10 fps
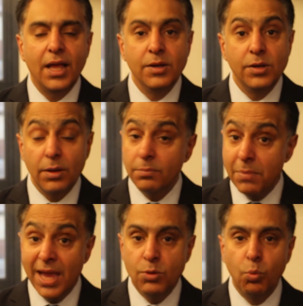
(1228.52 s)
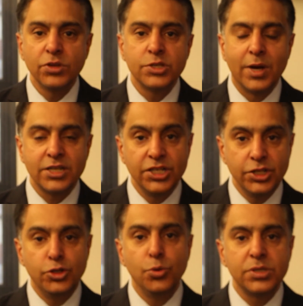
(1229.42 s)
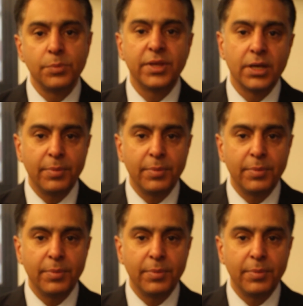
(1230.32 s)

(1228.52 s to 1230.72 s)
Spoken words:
and may want to actually do something